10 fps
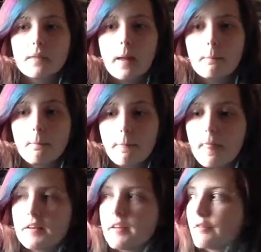Yep,
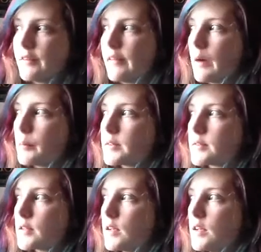that definitely
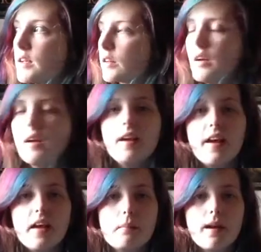happens.
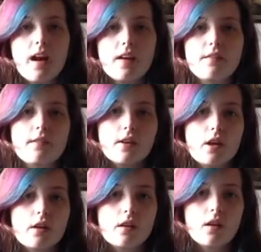In my life I've
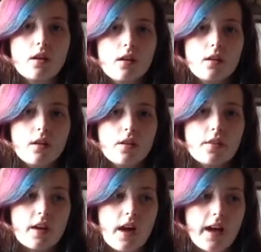learned
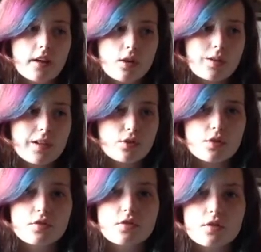that I can only
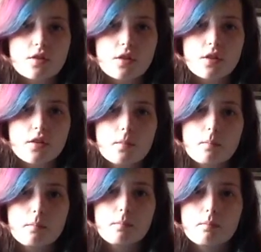trust
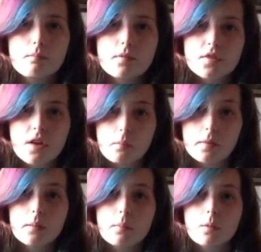certain
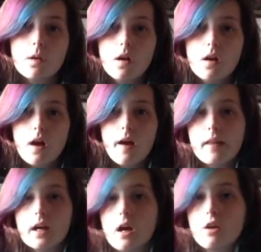people, and
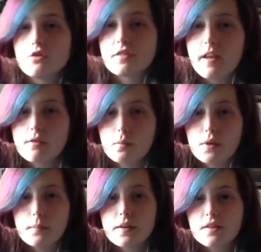that I can't trust
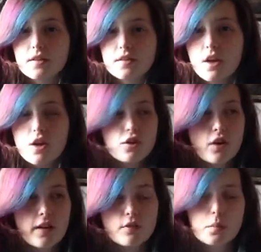everybody because
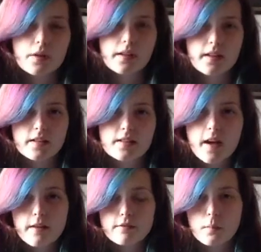not everybody is
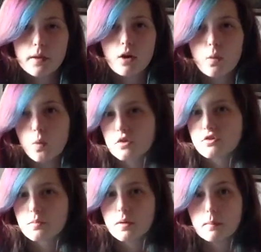there for me or wants
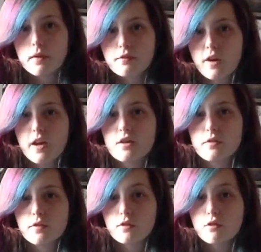to be my friend
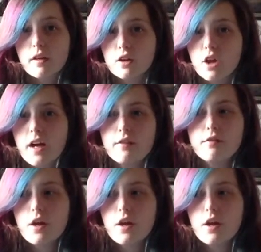in real life.